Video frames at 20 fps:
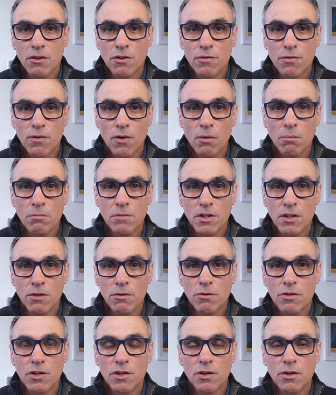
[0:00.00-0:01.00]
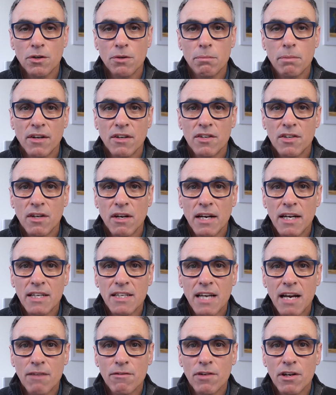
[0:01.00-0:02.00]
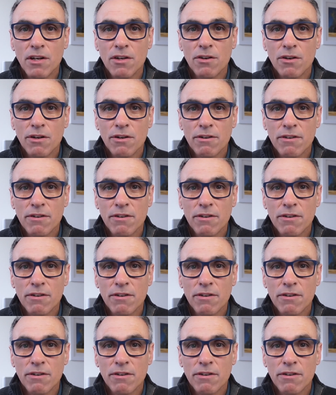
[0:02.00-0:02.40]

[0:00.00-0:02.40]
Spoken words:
from YouTube. So let's have a look